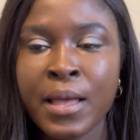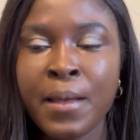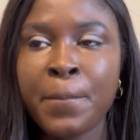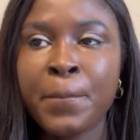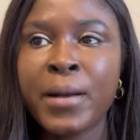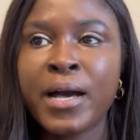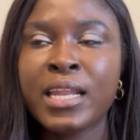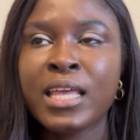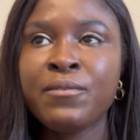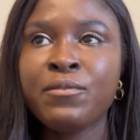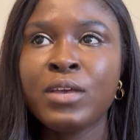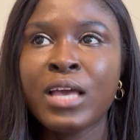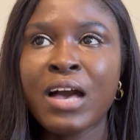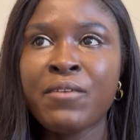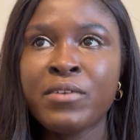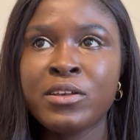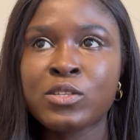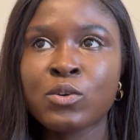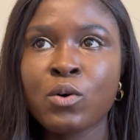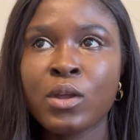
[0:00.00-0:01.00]
But if you have
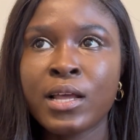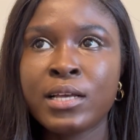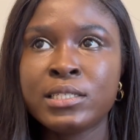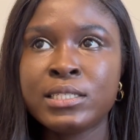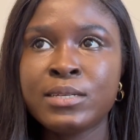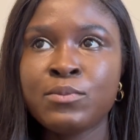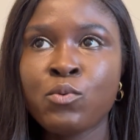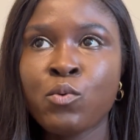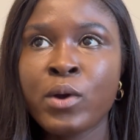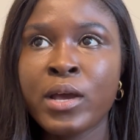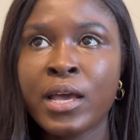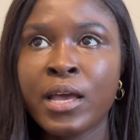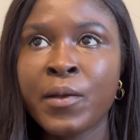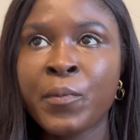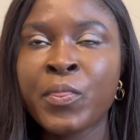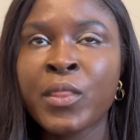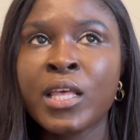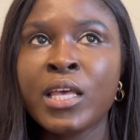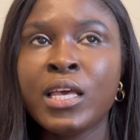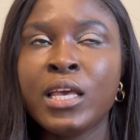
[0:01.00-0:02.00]
a scholarship where
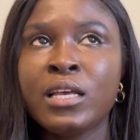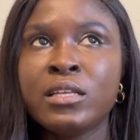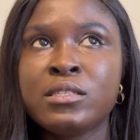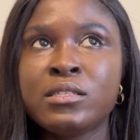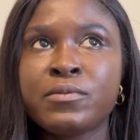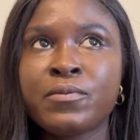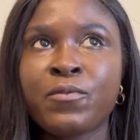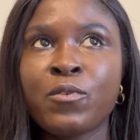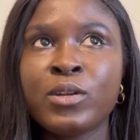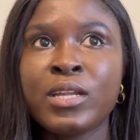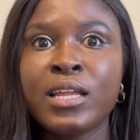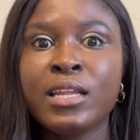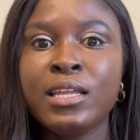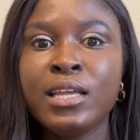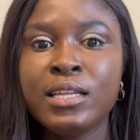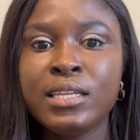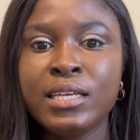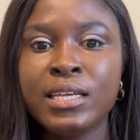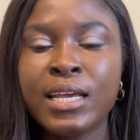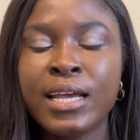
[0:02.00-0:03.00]
it's for the
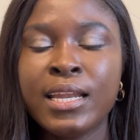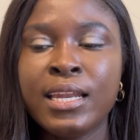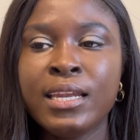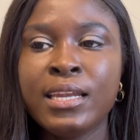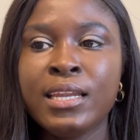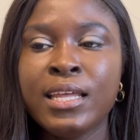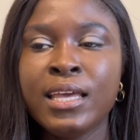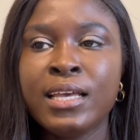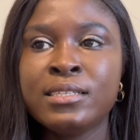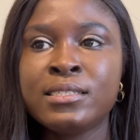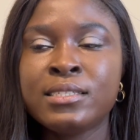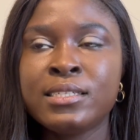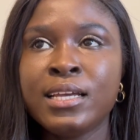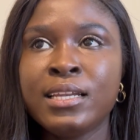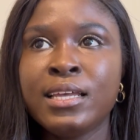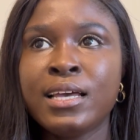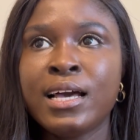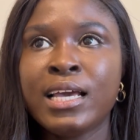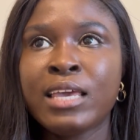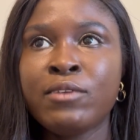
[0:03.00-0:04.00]
needy and they say
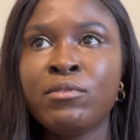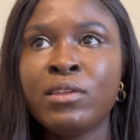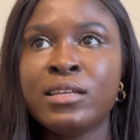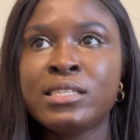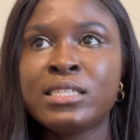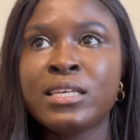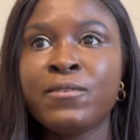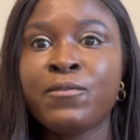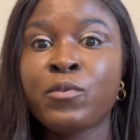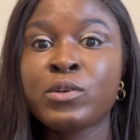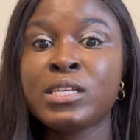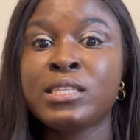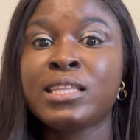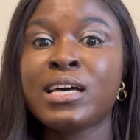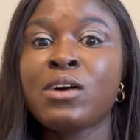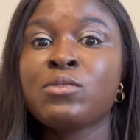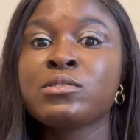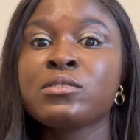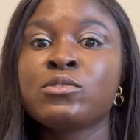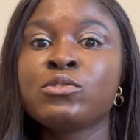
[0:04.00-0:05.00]
they are giving, let's say,
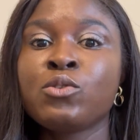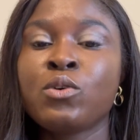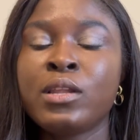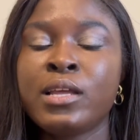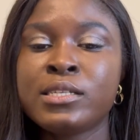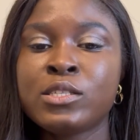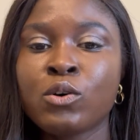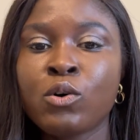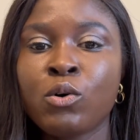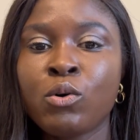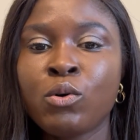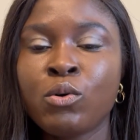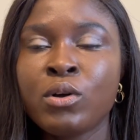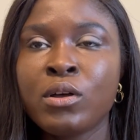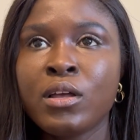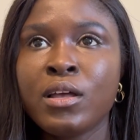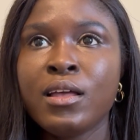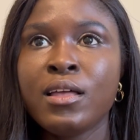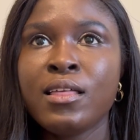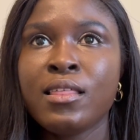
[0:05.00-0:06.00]
$40,000 or
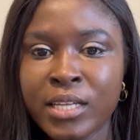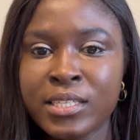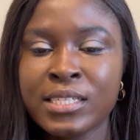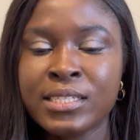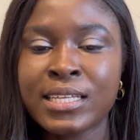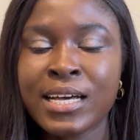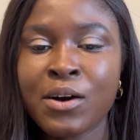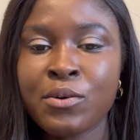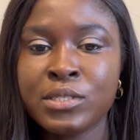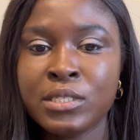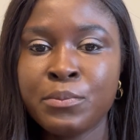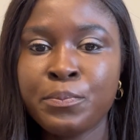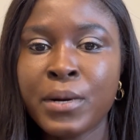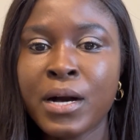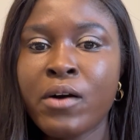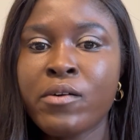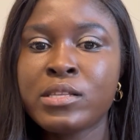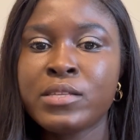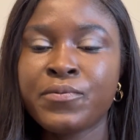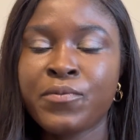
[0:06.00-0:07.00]

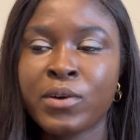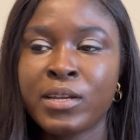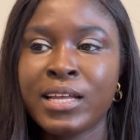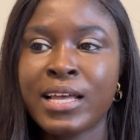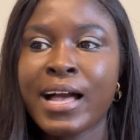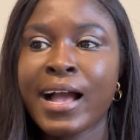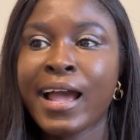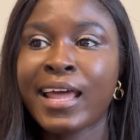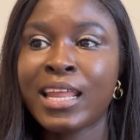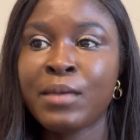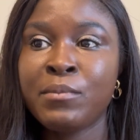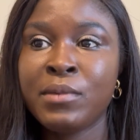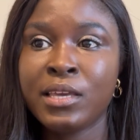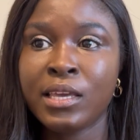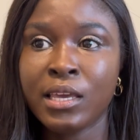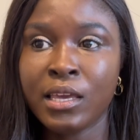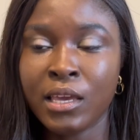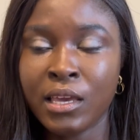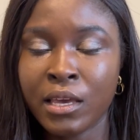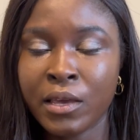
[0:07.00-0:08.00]
£30,000 for the
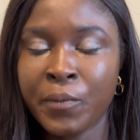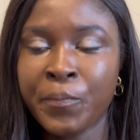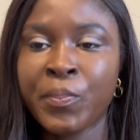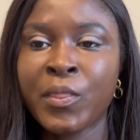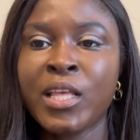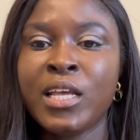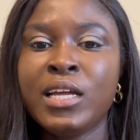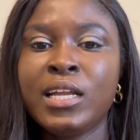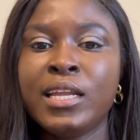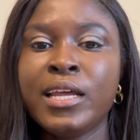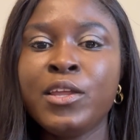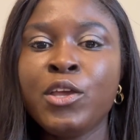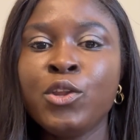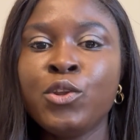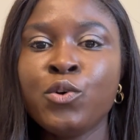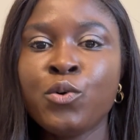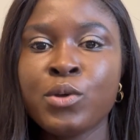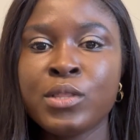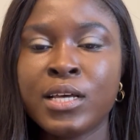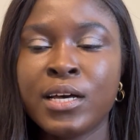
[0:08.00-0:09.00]
academic year, then you
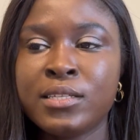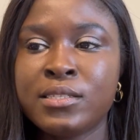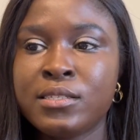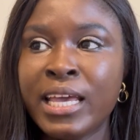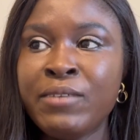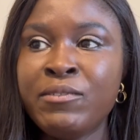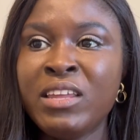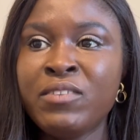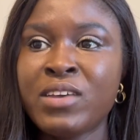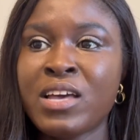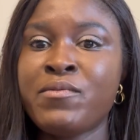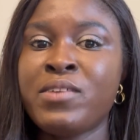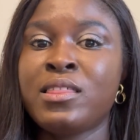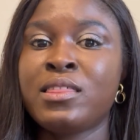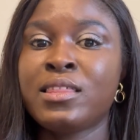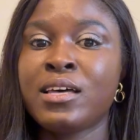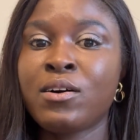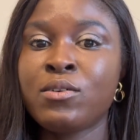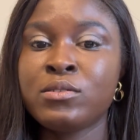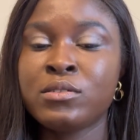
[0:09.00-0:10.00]
know that even if you have
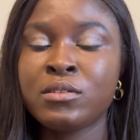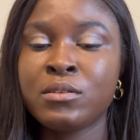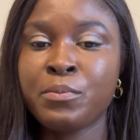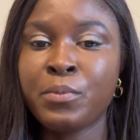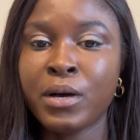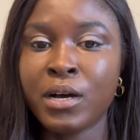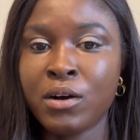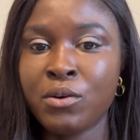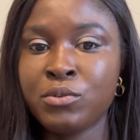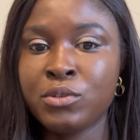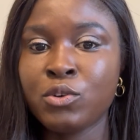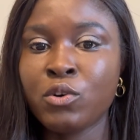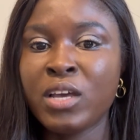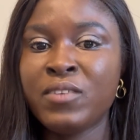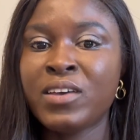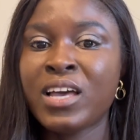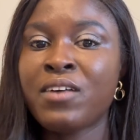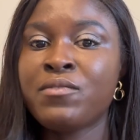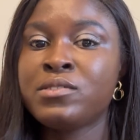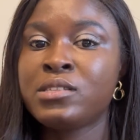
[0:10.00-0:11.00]
£1,000 or you
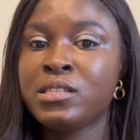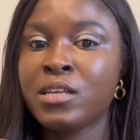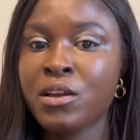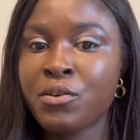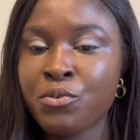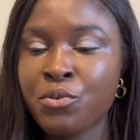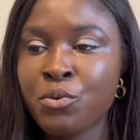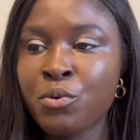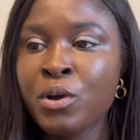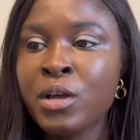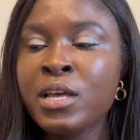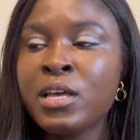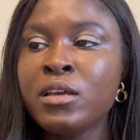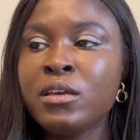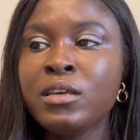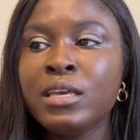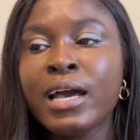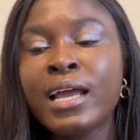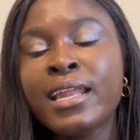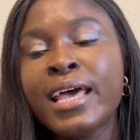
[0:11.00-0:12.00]
have zero,
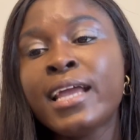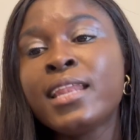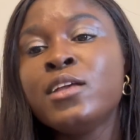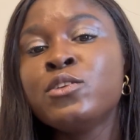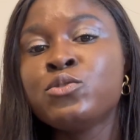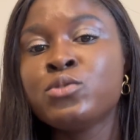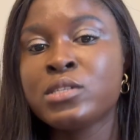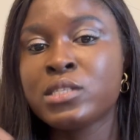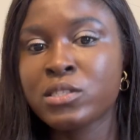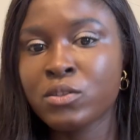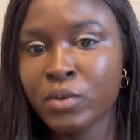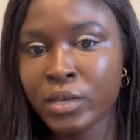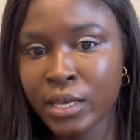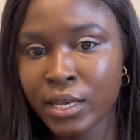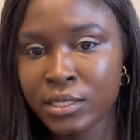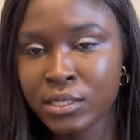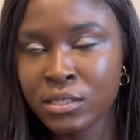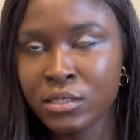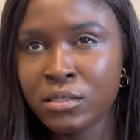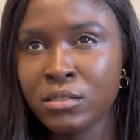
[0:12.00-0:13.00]
you are likely to still
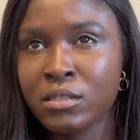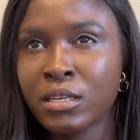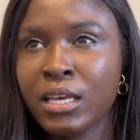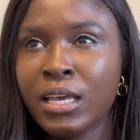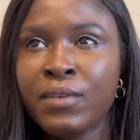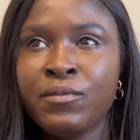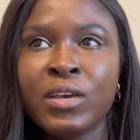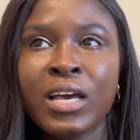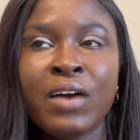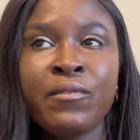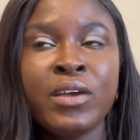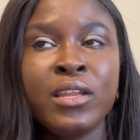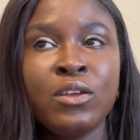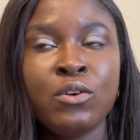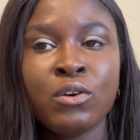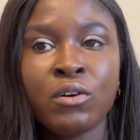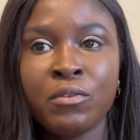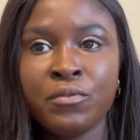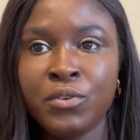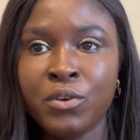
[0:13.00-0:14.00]
get it. If you have any
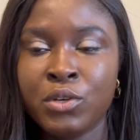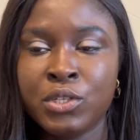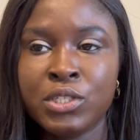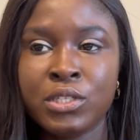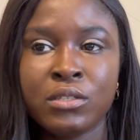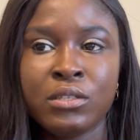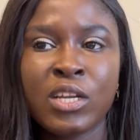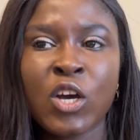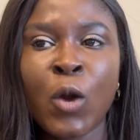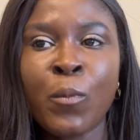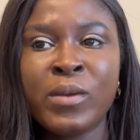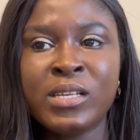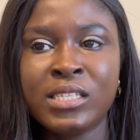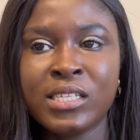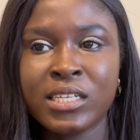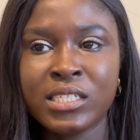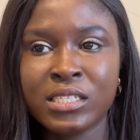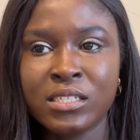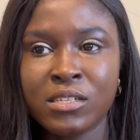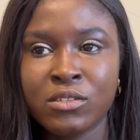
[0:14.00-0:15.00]
confusion, the comment
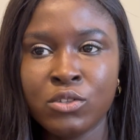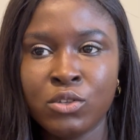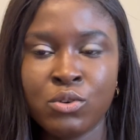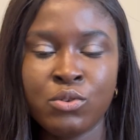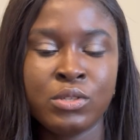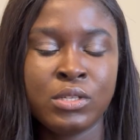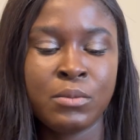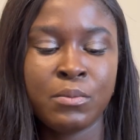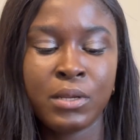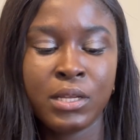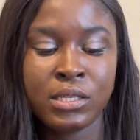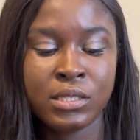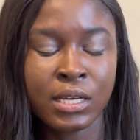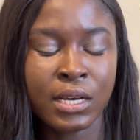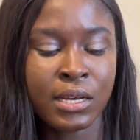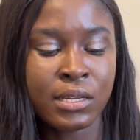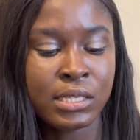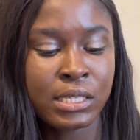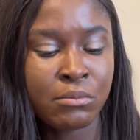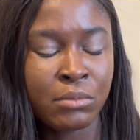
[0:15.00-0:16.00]
section is yours. Please
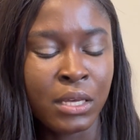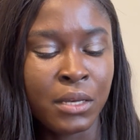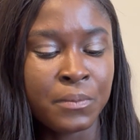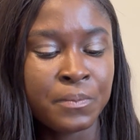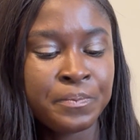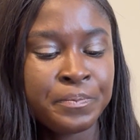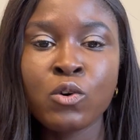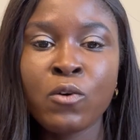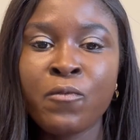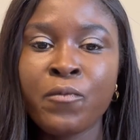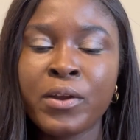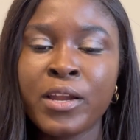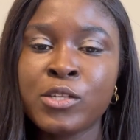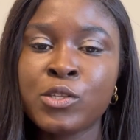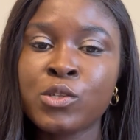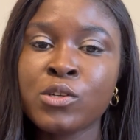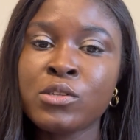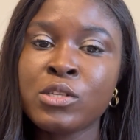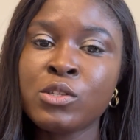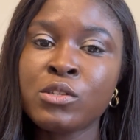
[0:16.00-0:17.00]
ask me. So for the
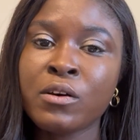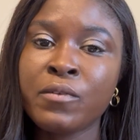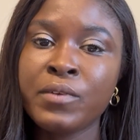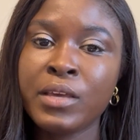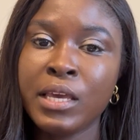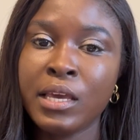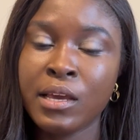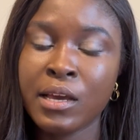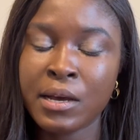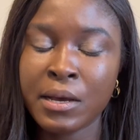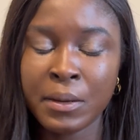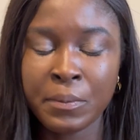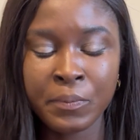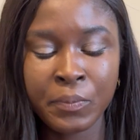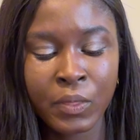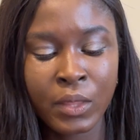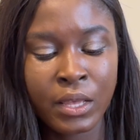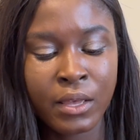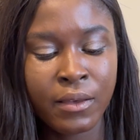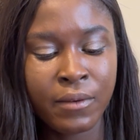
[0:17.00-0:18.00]
sources of income,
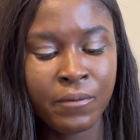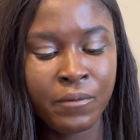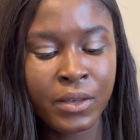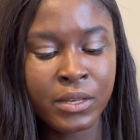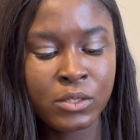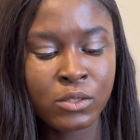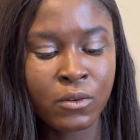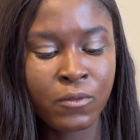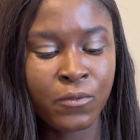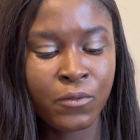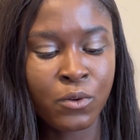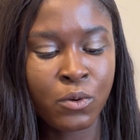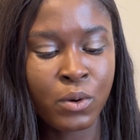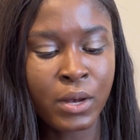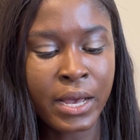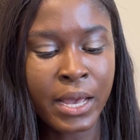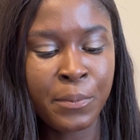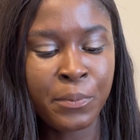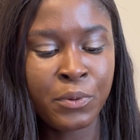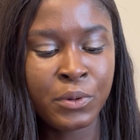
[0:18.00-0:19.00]
first of all,
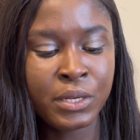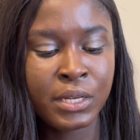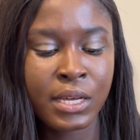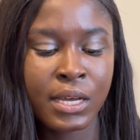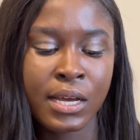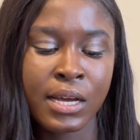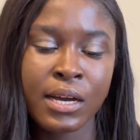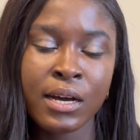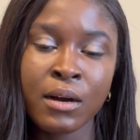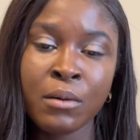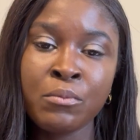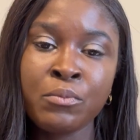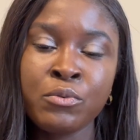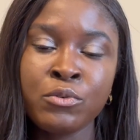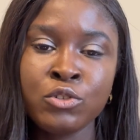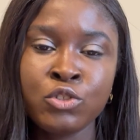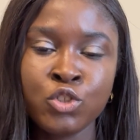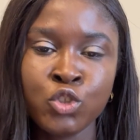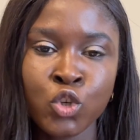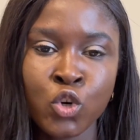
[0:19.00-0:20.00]
I put the
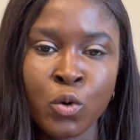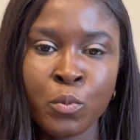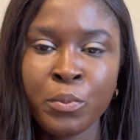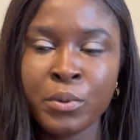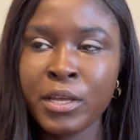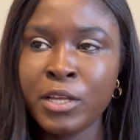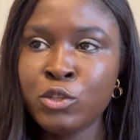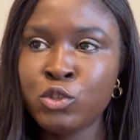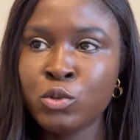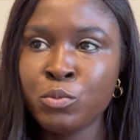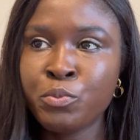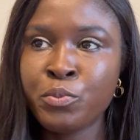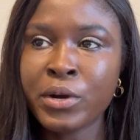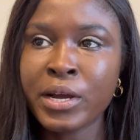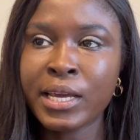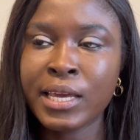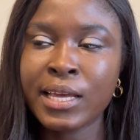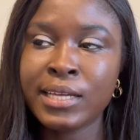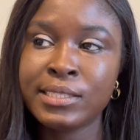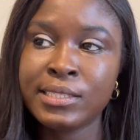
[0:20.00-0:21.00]
campus job into
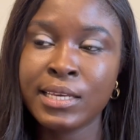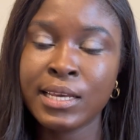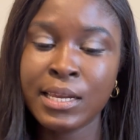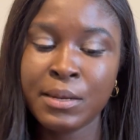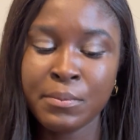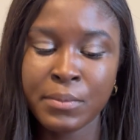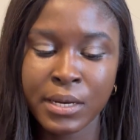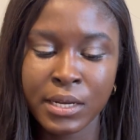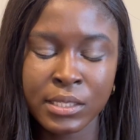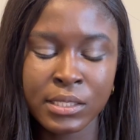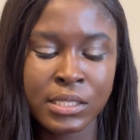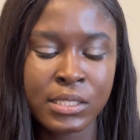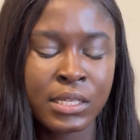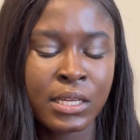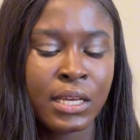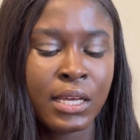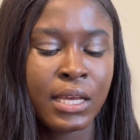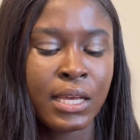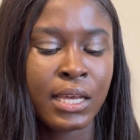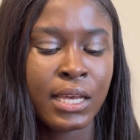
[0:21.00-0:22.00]
bracket 10 months
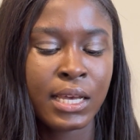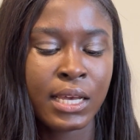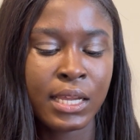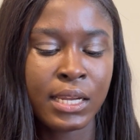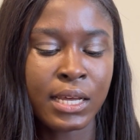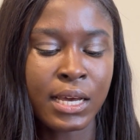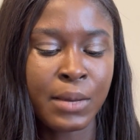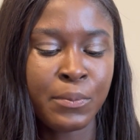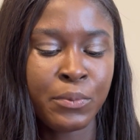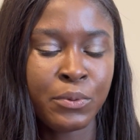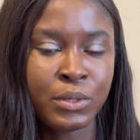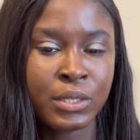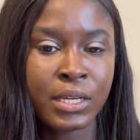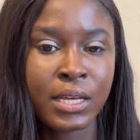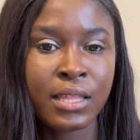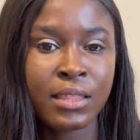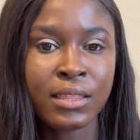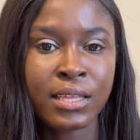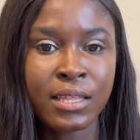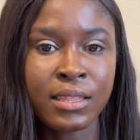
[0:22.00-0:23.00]
and I put
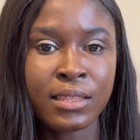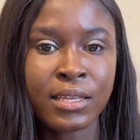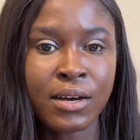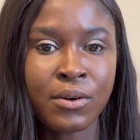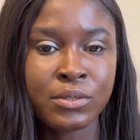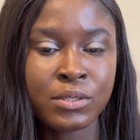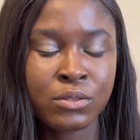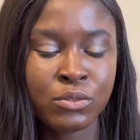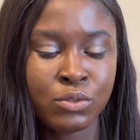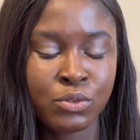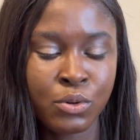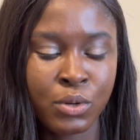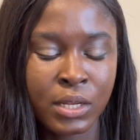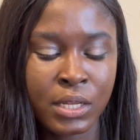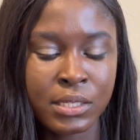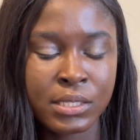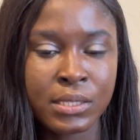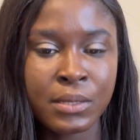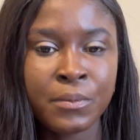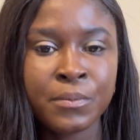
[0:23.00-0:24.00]
there $10,000.